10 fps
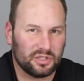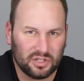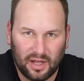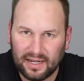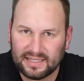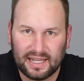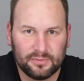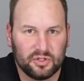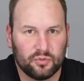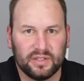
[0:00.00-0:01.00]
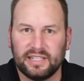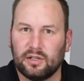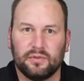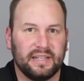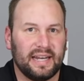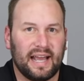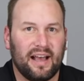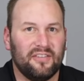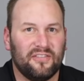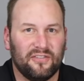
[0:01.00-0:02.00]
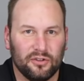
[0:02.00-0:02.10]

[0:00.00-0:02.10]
which a lot of times you really don't need to have